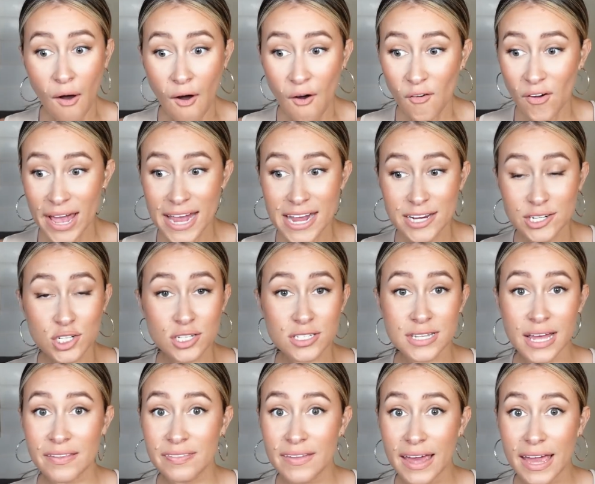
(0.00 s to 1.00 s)
all ages,
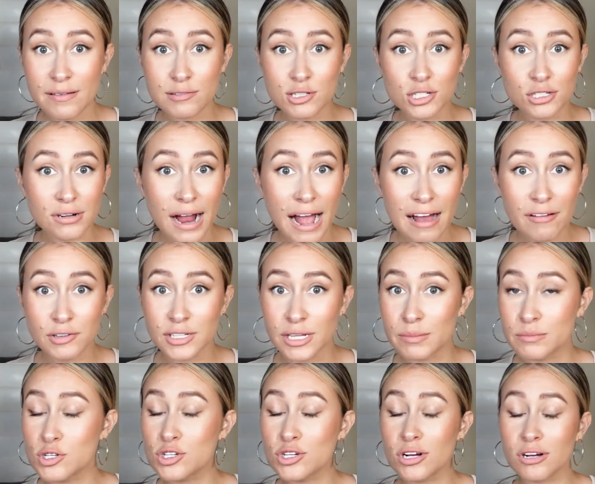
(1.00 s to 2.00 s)
and they have traveled,
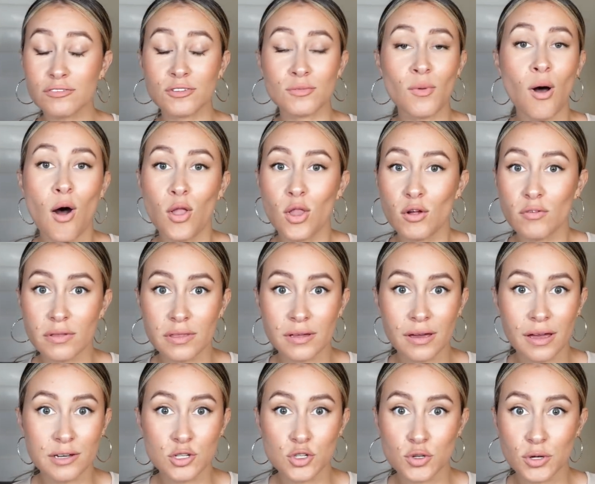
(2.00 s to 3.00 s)
I'm sure, from all over the
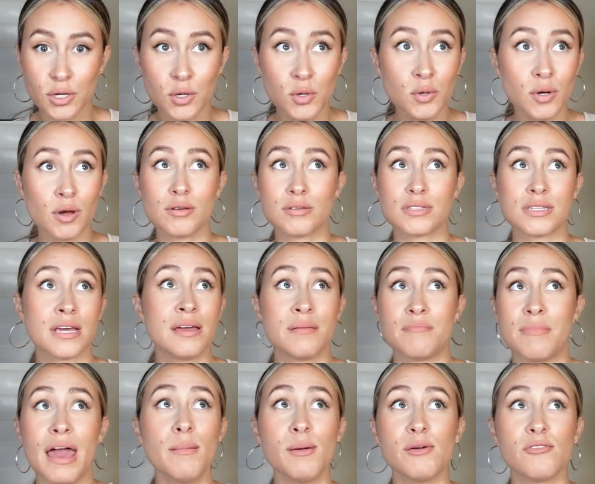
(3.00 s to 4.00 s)
country. Who knows?
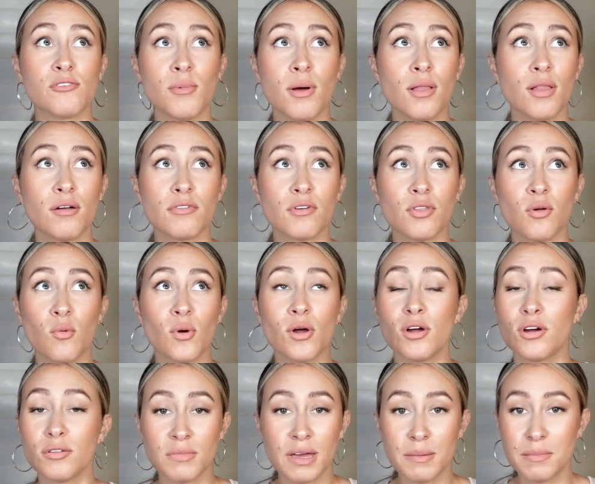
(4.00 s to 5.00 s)
Maybe from all over the
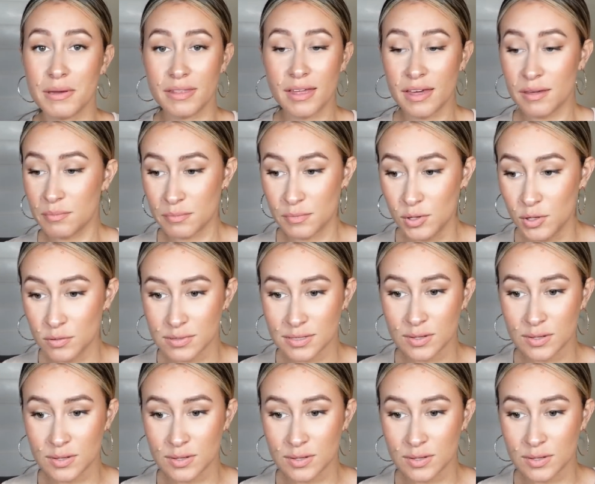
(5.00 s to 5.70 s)
world. Maybe they moved